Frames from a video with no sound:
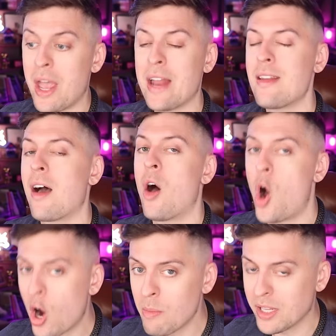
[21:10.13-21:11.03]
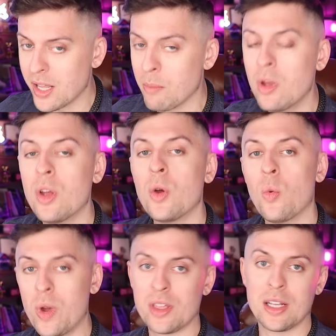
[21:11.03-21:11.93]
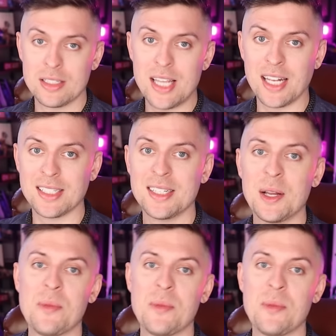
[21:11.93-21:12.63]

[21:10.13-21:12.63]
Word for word: and not harming them with consent.